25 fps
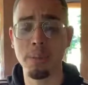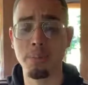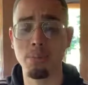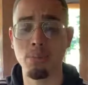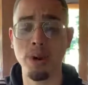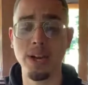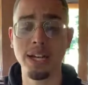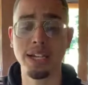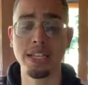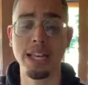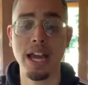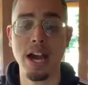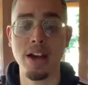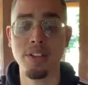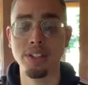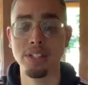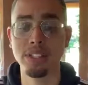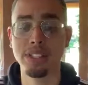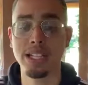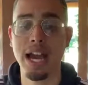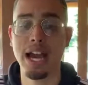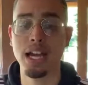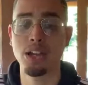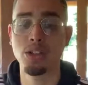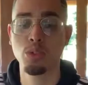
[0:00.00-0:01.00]
break down
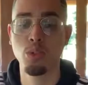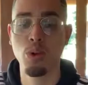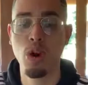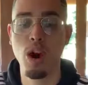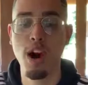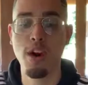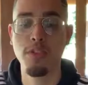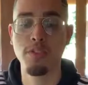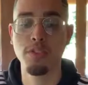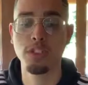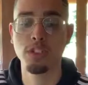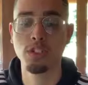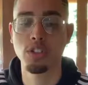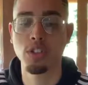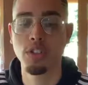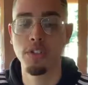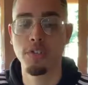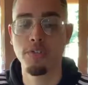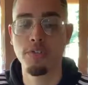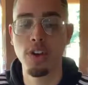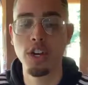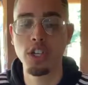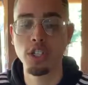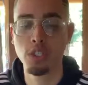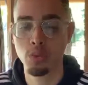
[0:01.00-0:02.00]
these actual offers. So the
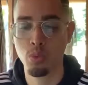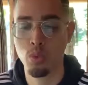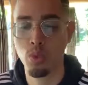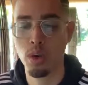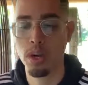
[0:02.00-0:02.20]
first